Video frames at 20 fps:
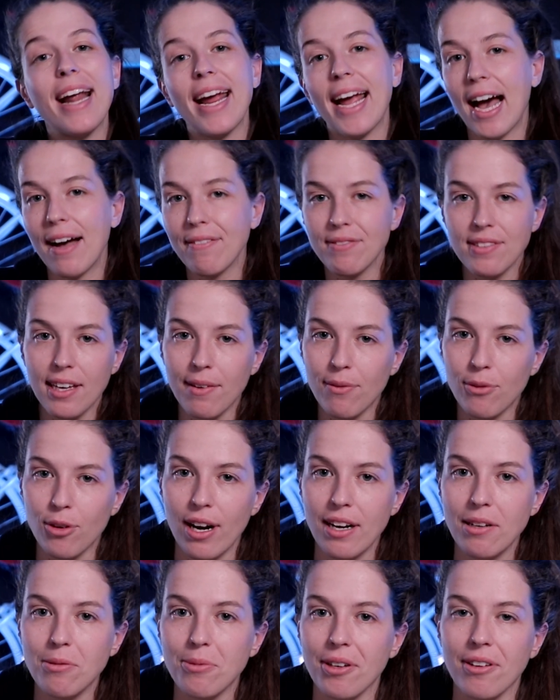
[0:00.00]
but I have to
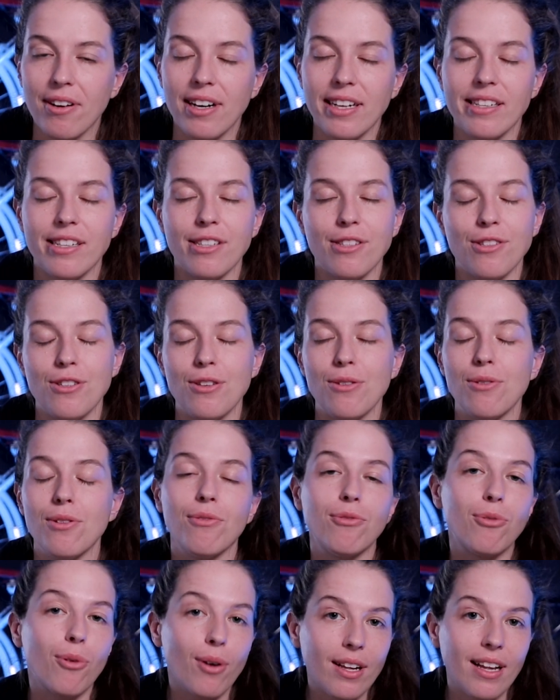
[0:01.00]
give credit where credit is
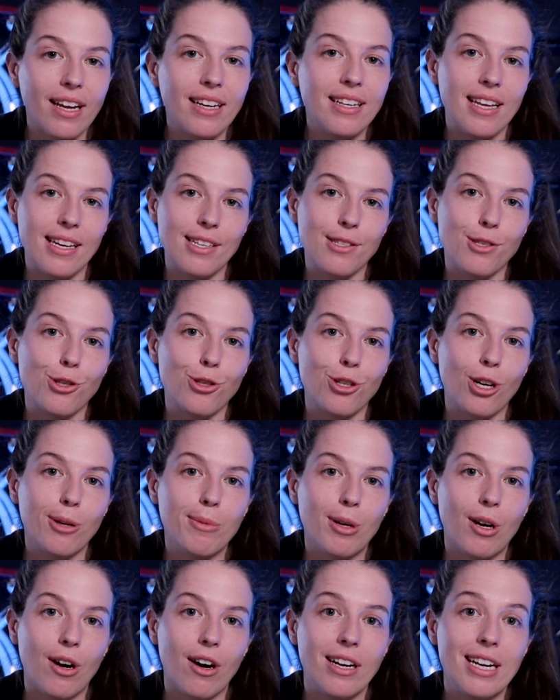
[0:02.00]
due. The Ford Lightning is a
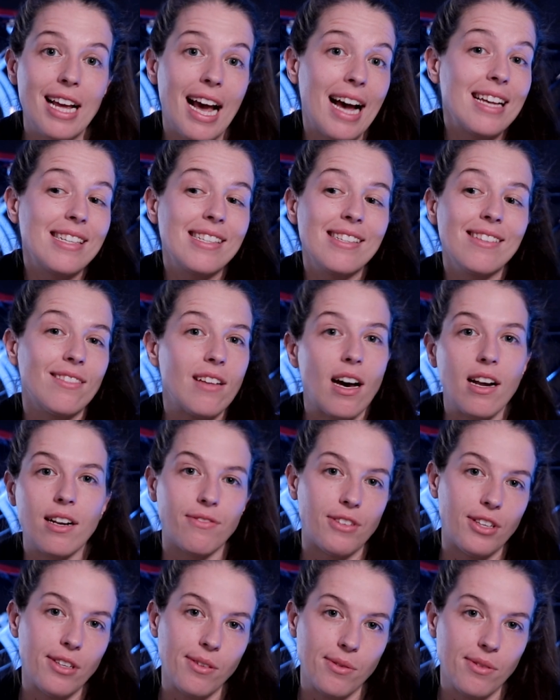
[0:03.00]
sharp car and it has a lot of